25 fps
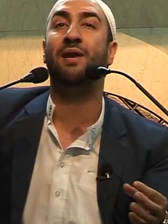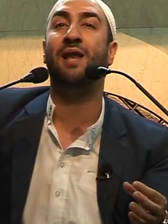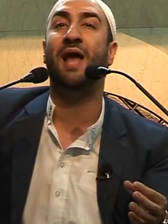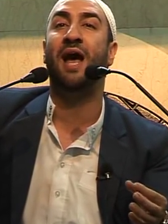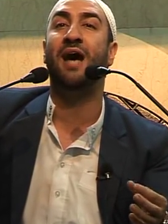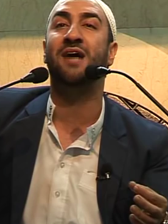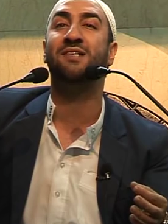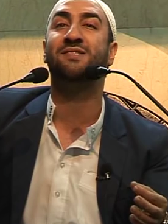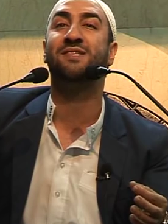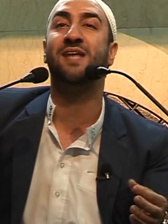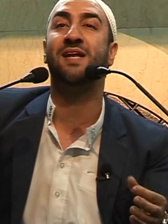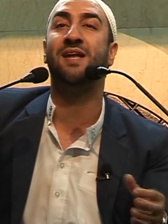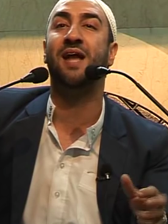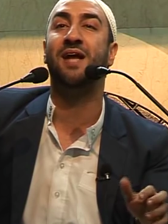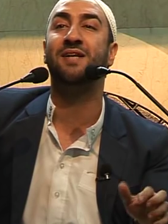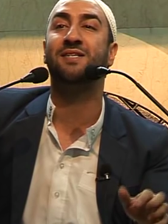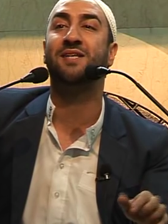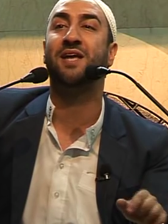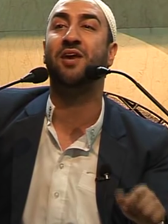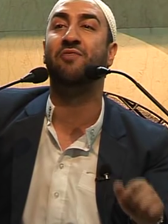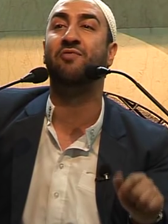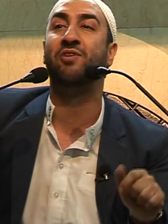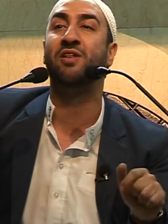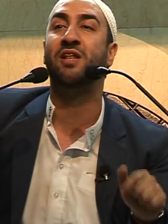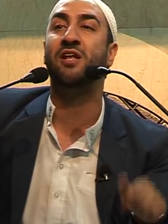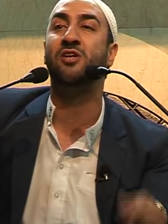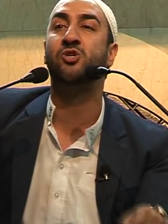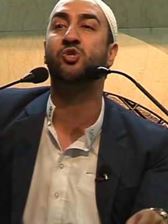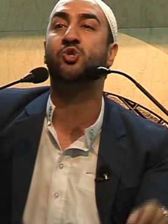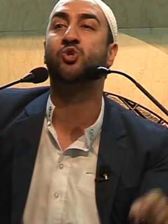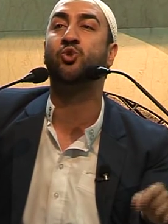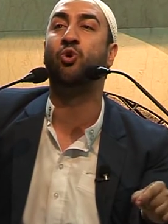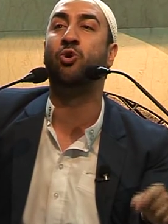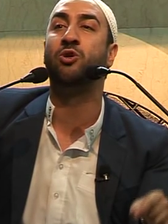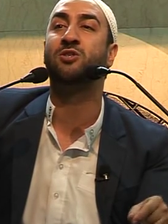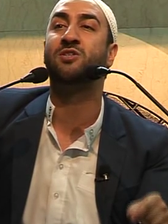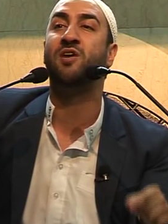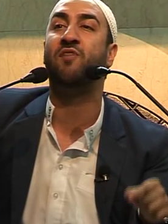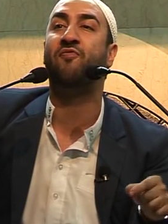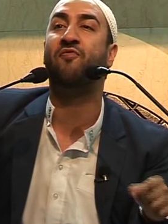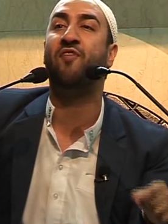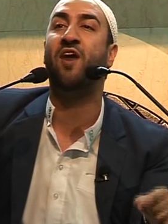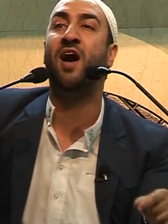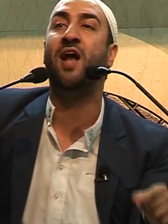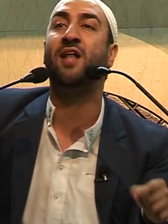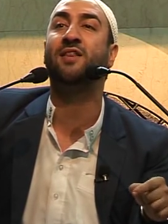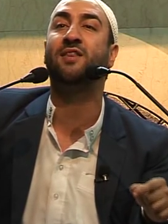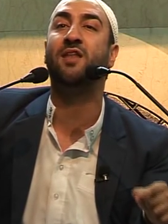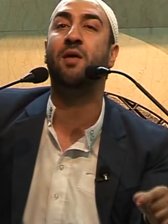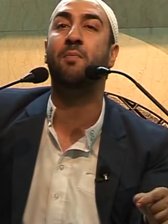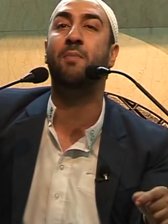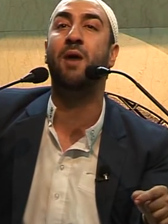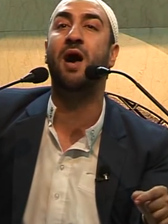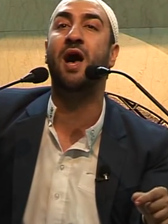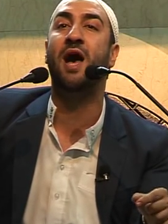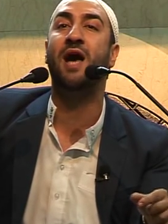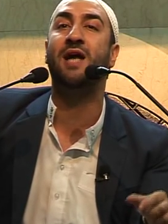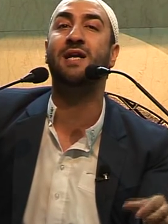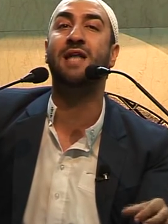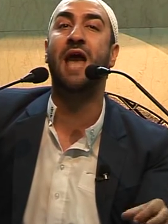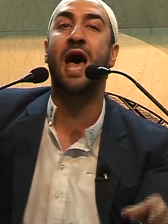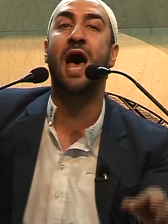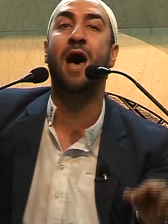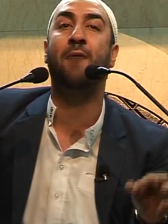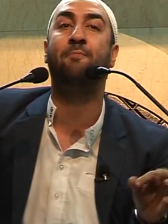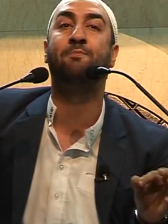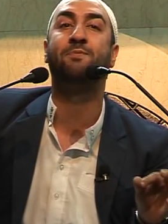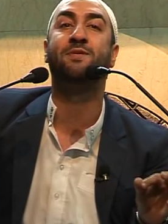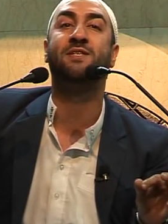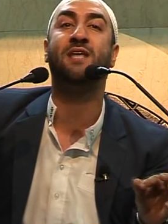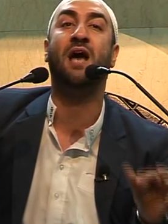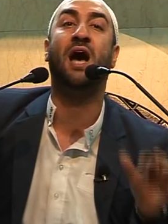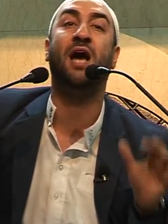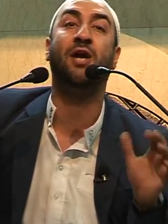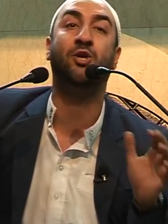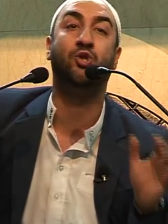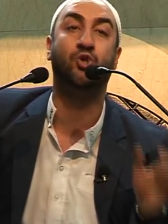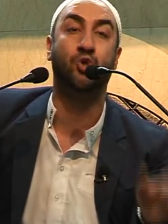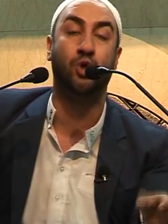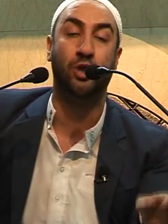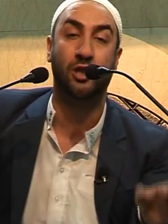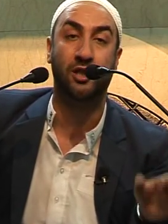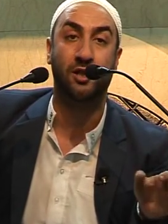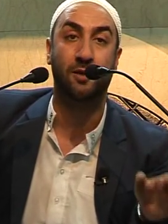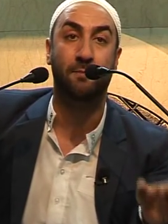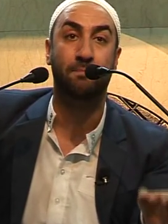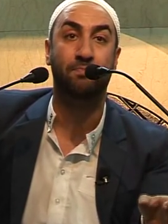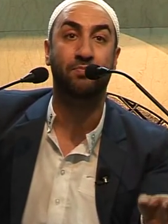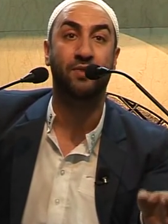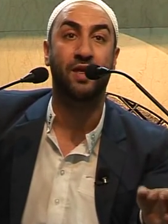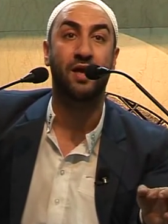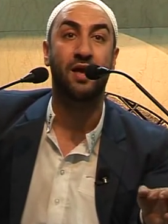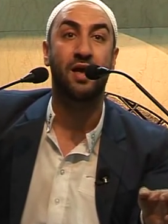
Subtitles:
al-Hassan had given his daughter Fatima an apt title.